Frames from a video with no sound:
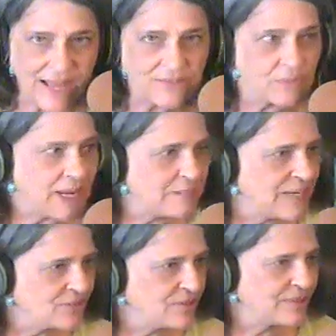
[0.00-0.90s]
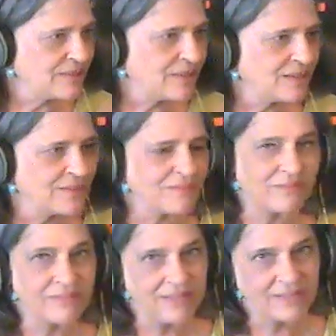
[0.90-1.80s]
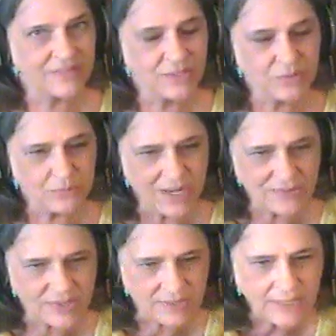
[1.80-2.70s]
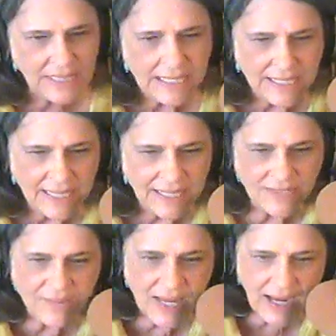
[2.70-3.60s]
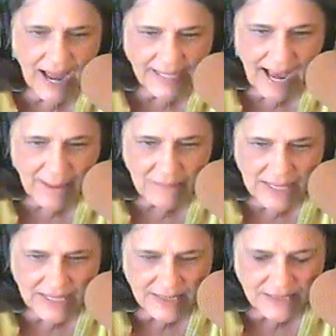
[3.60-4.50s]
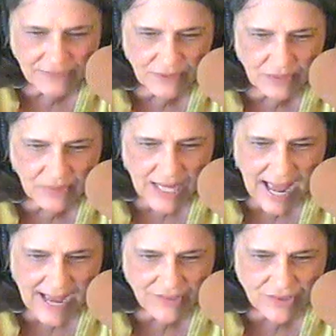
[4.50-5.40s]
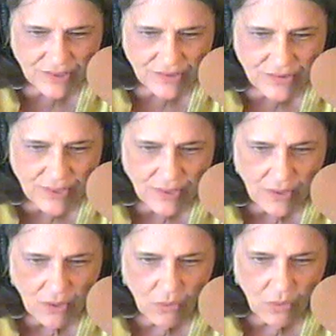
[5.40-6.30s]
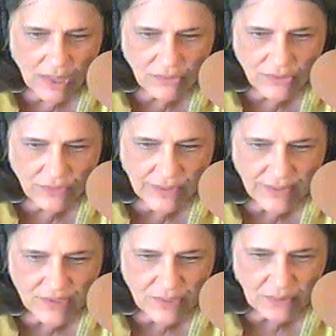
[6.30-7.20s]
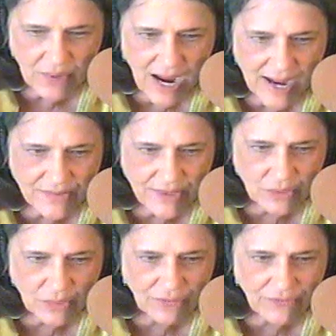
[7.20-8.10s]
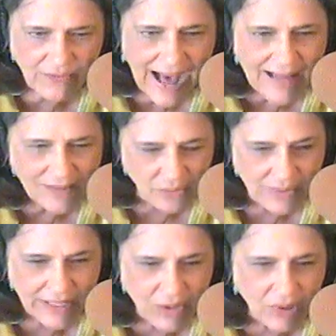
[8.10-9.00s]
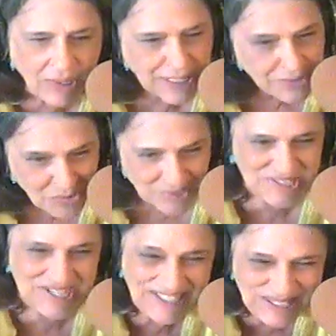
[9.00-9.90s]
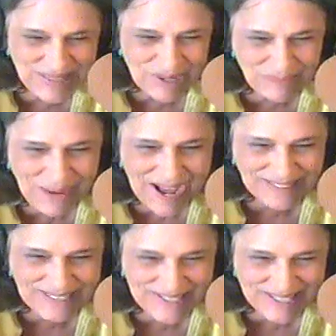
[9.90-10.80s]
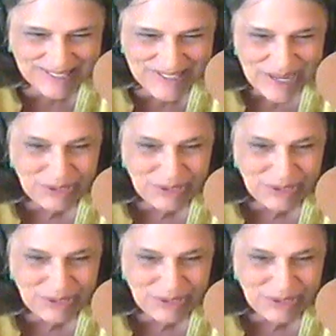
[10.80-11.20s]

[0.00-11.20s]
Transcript: That's when I mentioned their lovely new president. He said, I got many different reactions. One was very surprised that you were following or interested in their politics.